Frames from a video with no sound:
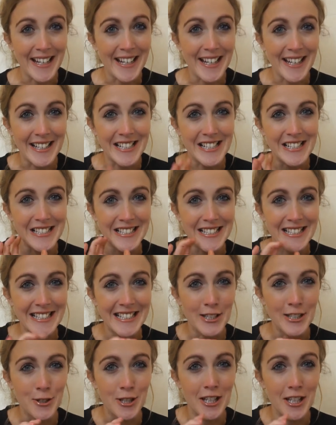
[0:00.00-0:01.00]
It is just
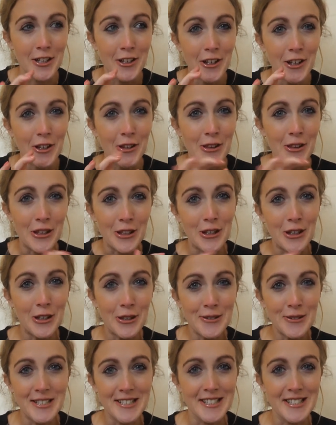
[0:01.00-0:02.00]
literally the
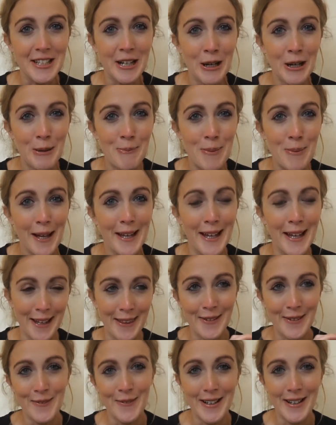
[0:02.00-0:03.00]
cutest cup
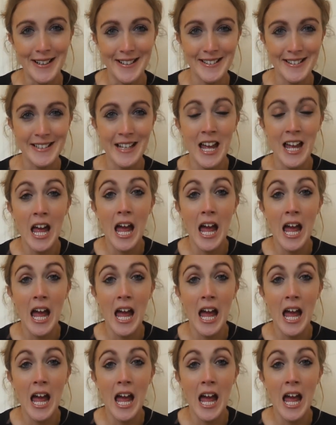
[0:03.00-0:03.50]
in the world.